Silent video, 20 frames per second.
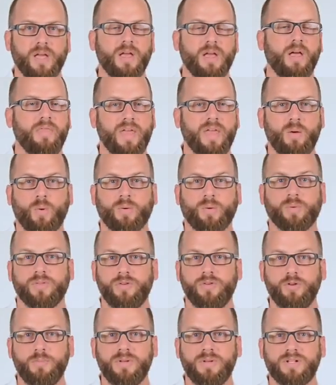They worked with
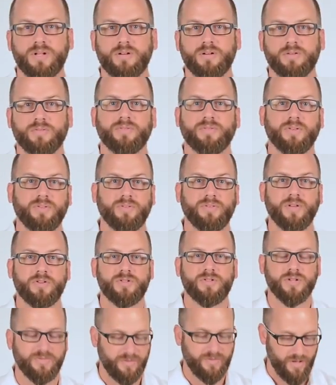new materials such
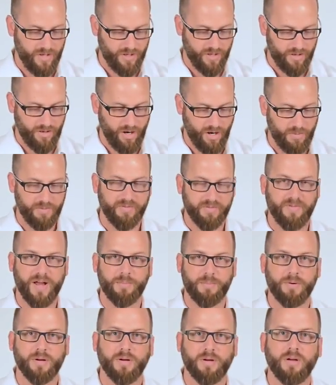as carbon
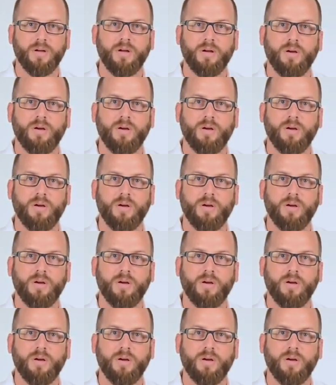fiber,